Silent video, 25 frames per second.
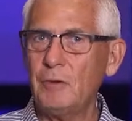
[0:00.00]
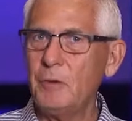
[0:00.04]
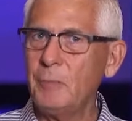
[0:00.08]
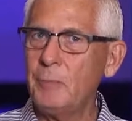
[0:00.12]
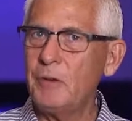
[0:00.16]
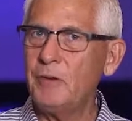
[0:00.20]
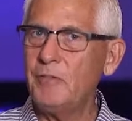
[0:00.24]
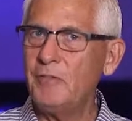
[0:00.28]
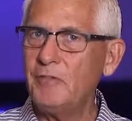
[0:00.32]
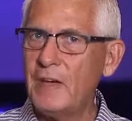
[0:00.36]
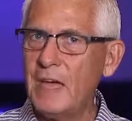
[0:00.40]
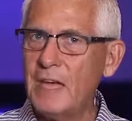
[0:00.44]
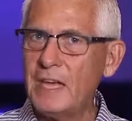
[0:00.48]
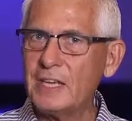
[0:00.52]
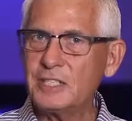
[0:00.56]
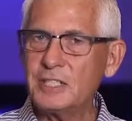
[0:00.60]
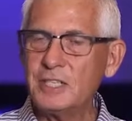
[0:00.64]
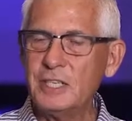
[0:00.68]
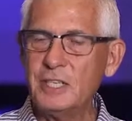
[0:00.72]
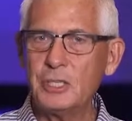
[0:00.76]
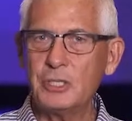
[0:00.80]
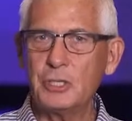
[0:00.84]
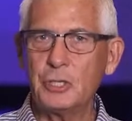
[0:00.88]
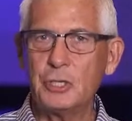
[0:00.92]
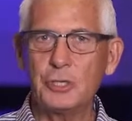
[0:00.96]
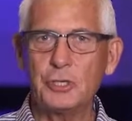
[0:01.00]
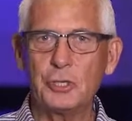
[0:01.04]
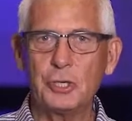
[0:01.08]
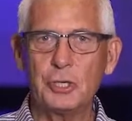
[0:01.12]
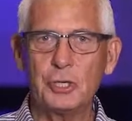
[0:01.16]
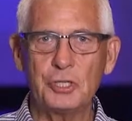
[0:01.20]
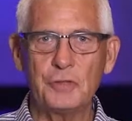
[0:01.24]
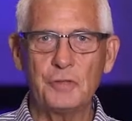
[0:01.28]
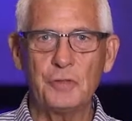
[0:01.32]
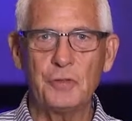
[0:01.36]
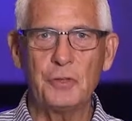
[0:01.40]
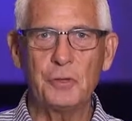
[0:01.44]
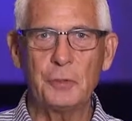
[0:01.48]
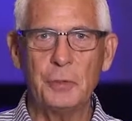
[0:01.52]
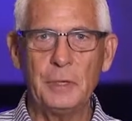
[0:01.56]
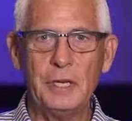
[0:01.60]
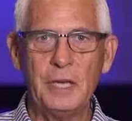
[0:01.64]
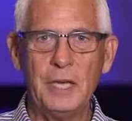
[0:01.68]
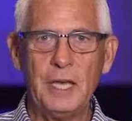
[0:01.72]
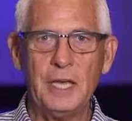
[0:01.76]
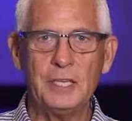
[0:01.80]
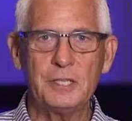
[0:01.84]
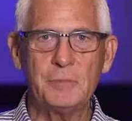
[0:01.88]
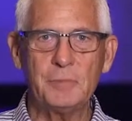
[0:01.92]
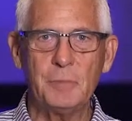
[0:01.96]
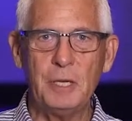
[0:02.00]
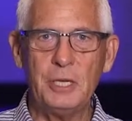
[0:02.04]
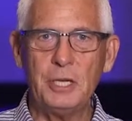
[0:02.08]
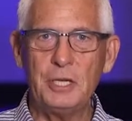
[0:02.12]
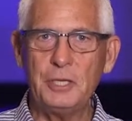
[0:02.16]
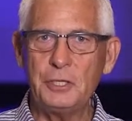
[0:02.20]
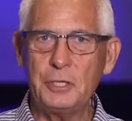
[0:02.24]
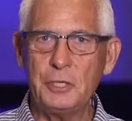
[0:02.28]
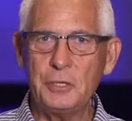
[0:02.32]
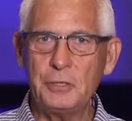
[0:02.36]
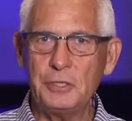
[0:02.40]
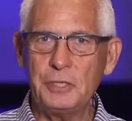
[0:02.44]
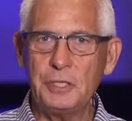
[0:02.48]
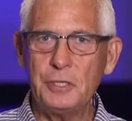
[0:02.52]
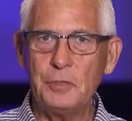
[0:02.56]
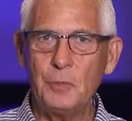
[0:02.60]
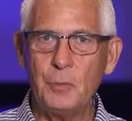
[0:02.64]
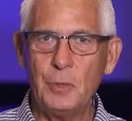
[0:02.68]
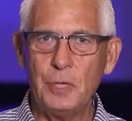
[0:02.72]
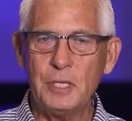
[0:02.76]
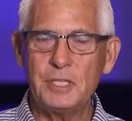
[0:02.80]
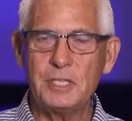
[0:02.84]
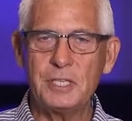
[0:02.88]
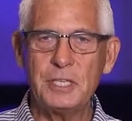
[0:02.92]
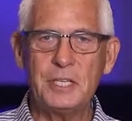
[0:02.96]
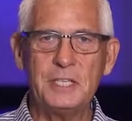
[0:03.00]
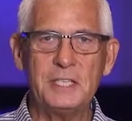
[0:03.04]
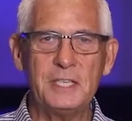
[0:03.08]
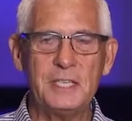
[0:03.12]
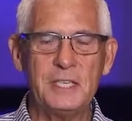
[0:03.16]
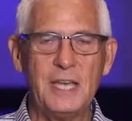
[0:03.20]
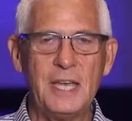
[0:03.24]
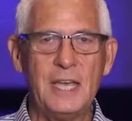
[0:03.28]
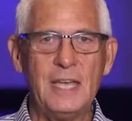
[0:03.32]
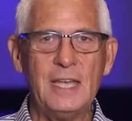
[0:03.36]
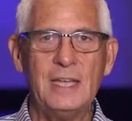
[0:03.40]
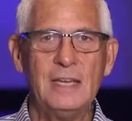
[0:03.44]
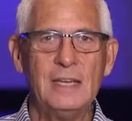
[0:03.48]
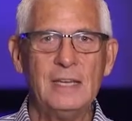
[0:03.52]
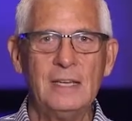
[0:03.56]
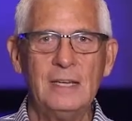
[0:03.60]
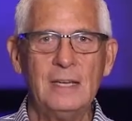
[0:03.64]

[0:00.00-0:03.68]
We've been fasting as a church for 3 days, Monday, Tuesday, Wednesday, today.